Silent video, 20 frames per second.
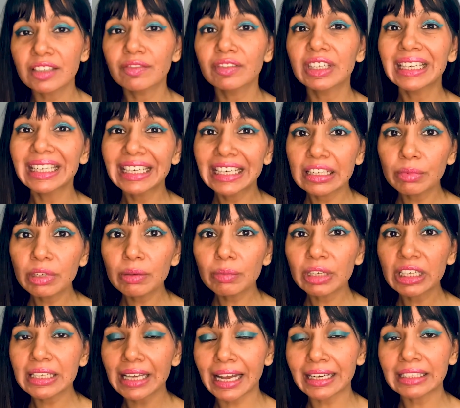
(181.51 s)
if the need be,
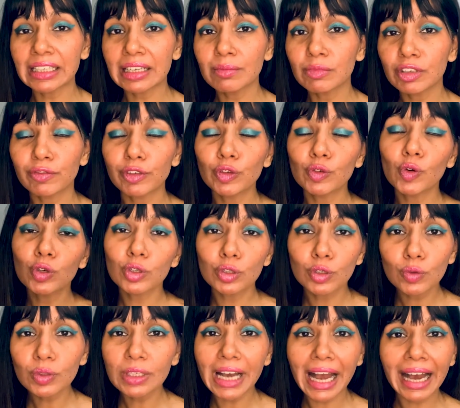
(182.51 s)
because at times if you don't
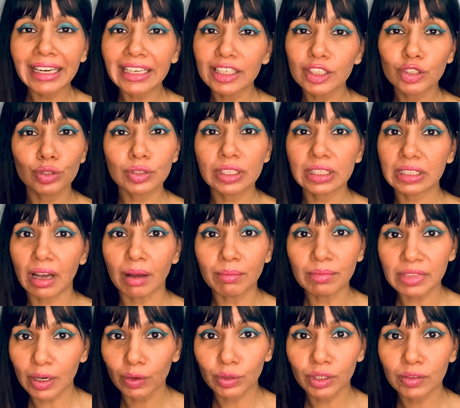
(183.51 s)
do that, it just
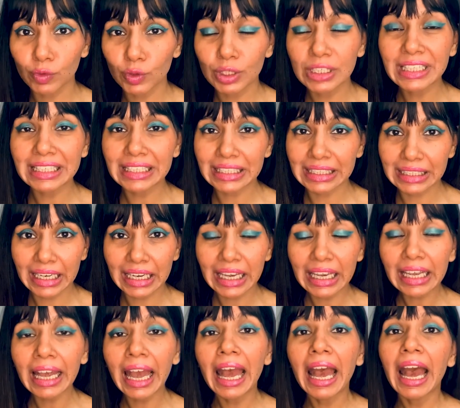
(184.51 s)
comes out, it wouldn't
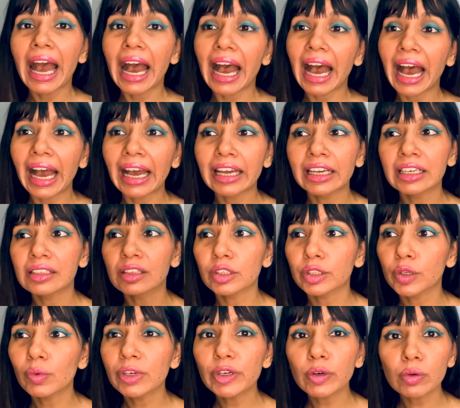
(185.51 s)
stay.
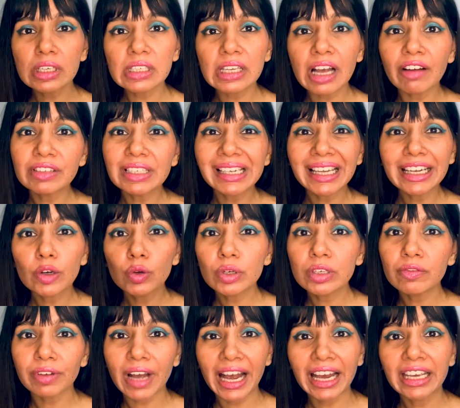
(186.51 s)
And you will notice after
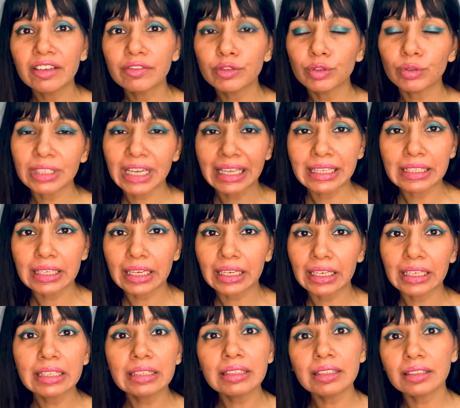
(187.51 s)
good 5 to 10
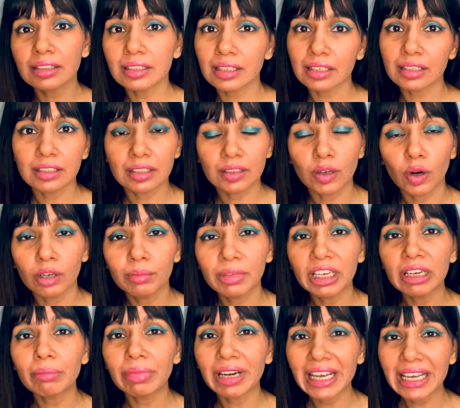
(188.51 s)
seconds it's gonna
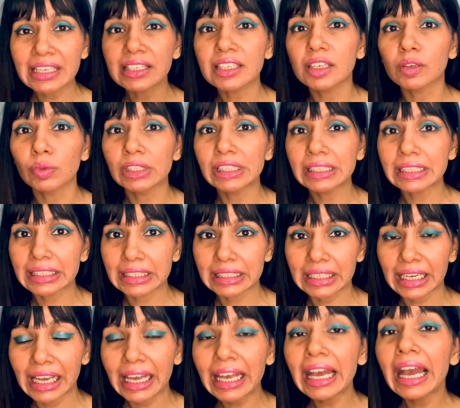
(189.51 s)
be in place, it will
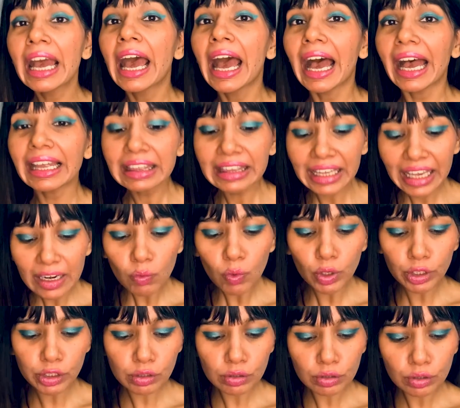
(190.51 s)
stay. And then
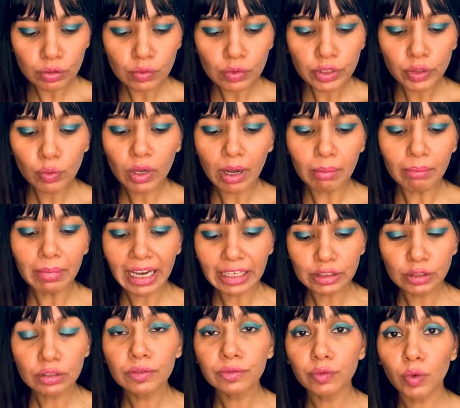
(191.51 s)
what you do, you come
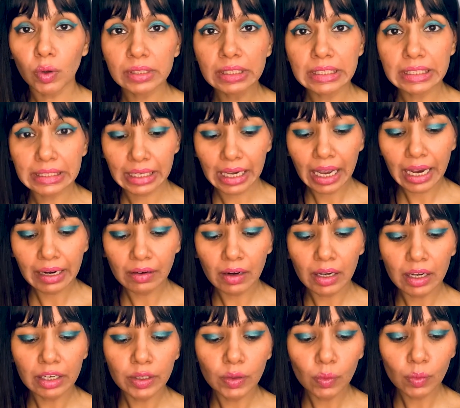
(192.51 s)
back to the
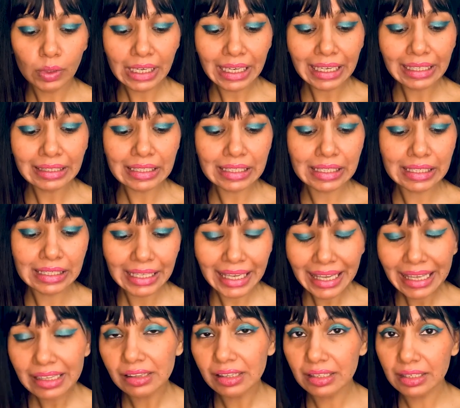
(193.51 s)
Falscara, you take the
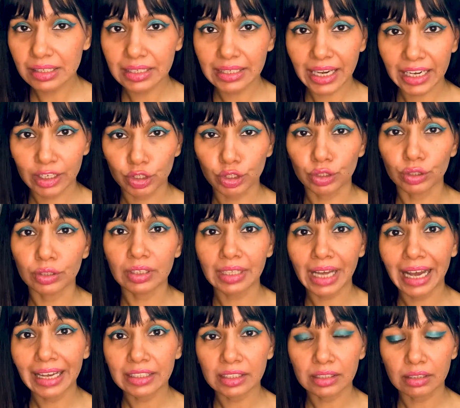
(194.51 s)
seal section,
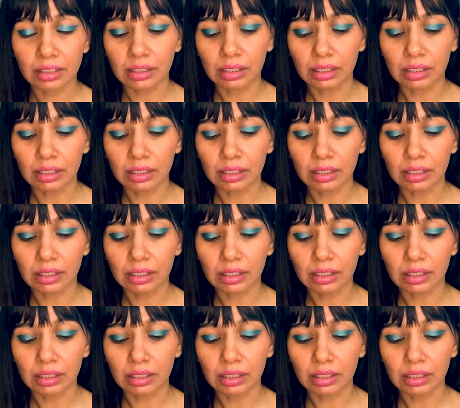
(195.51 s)
that